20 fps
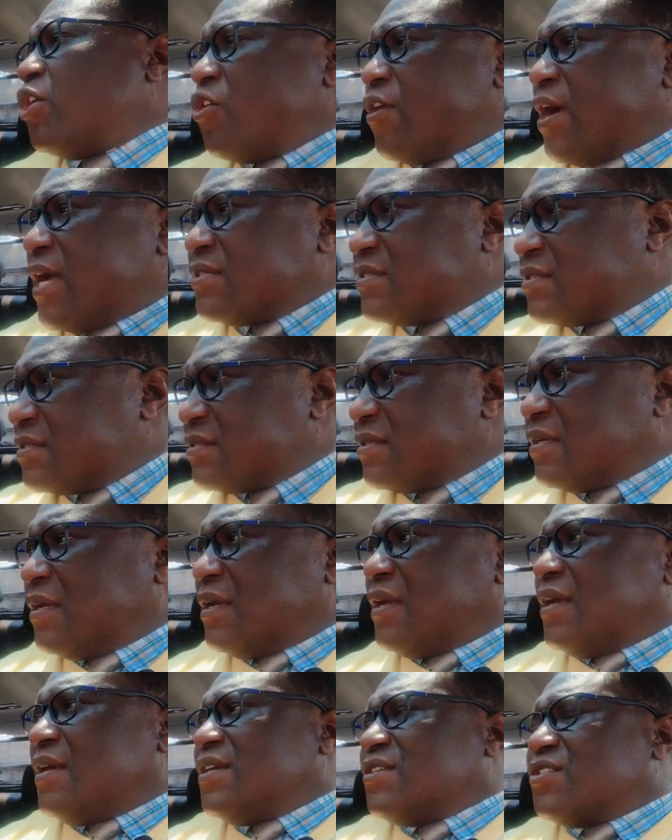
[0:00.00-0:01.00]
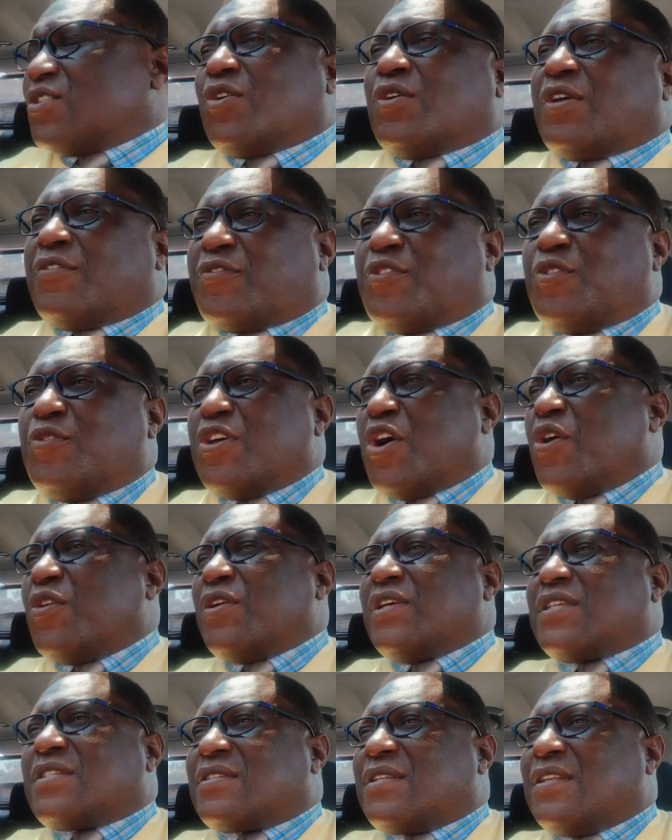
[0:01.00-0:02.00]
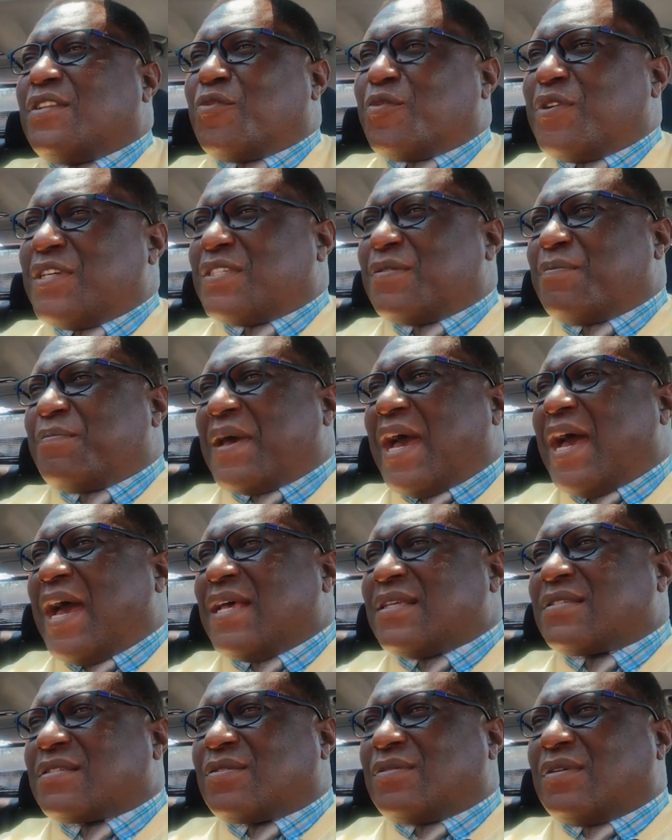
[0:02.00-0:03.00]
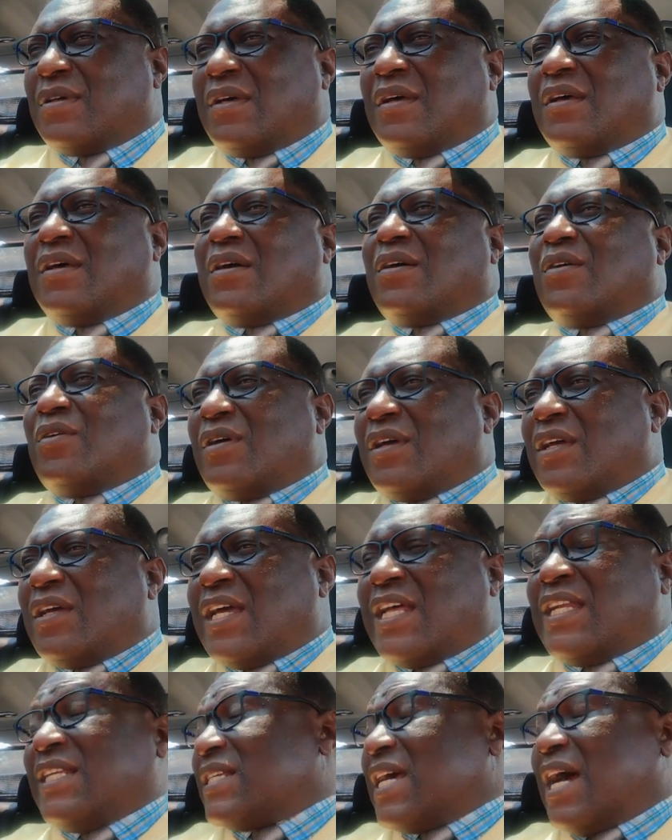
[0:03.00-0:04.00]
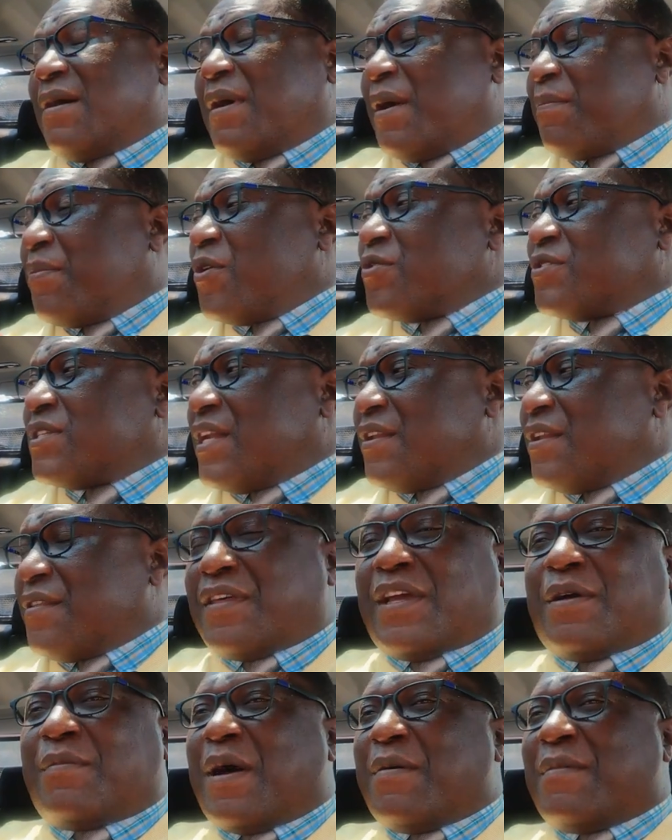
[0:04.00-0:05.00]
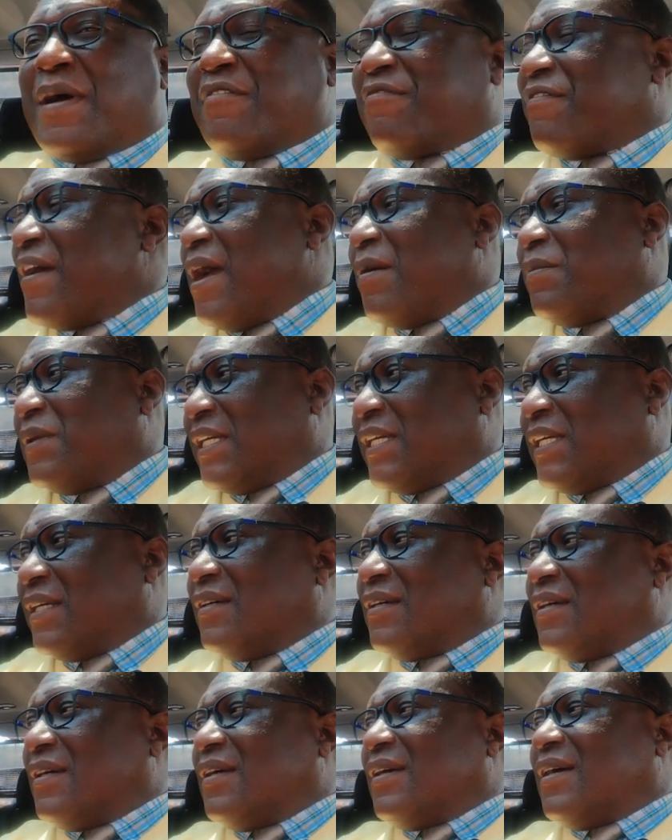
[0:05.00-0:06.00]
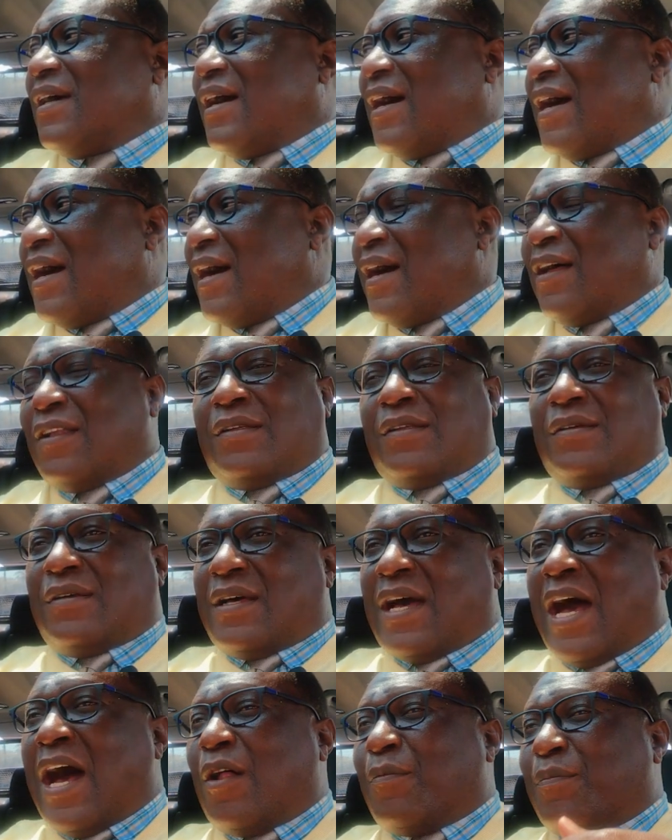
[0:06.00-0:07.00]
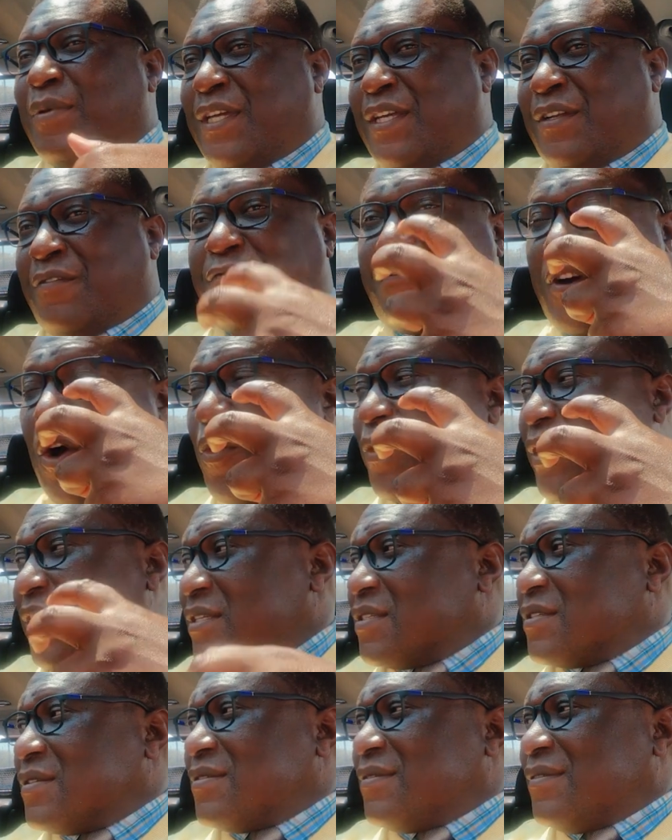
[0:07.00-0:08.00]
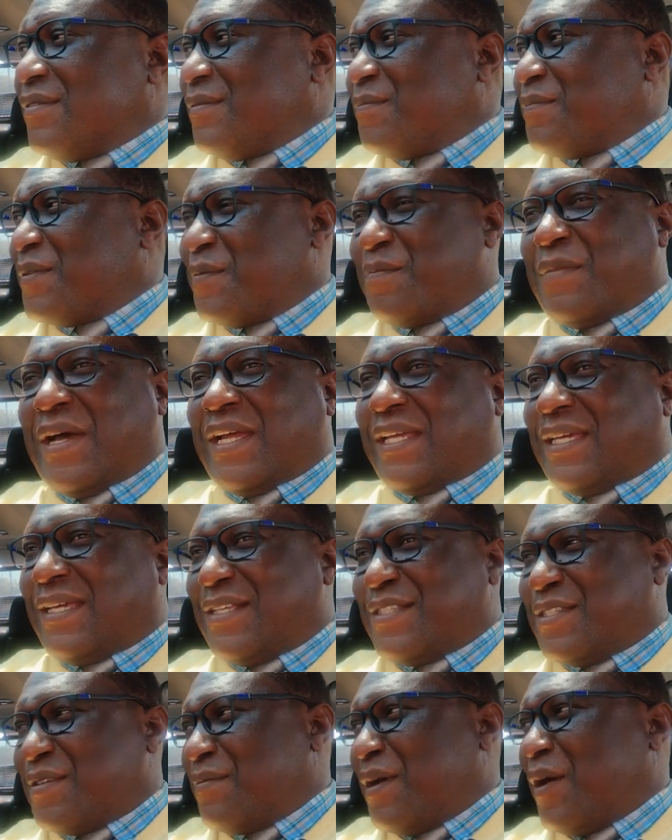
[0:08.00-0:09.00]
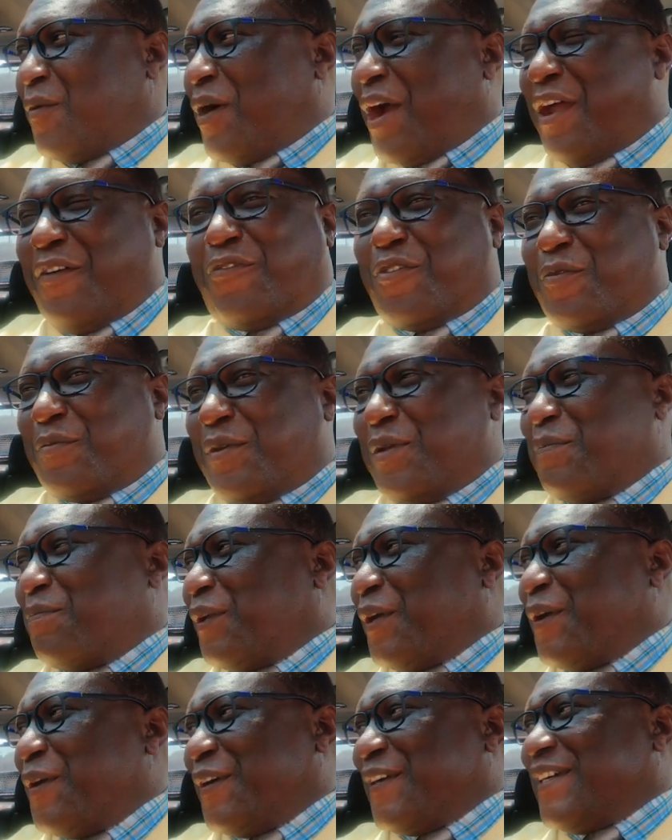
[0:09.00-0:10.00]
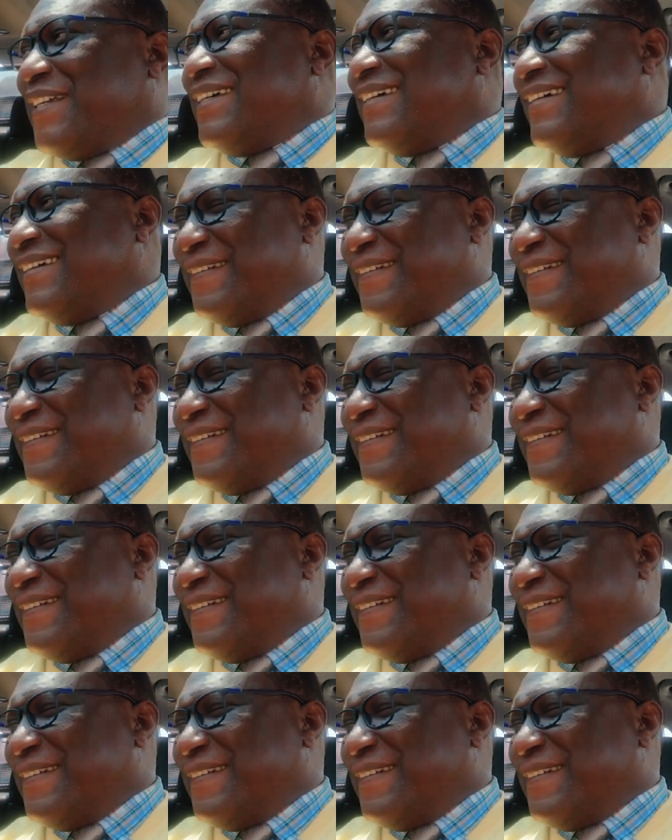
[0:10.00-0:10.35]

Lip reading: blur us. So if you noticed in the recent past, anytime I post anything about my family, I'll be in focus, but my kids and my wife will be blurred.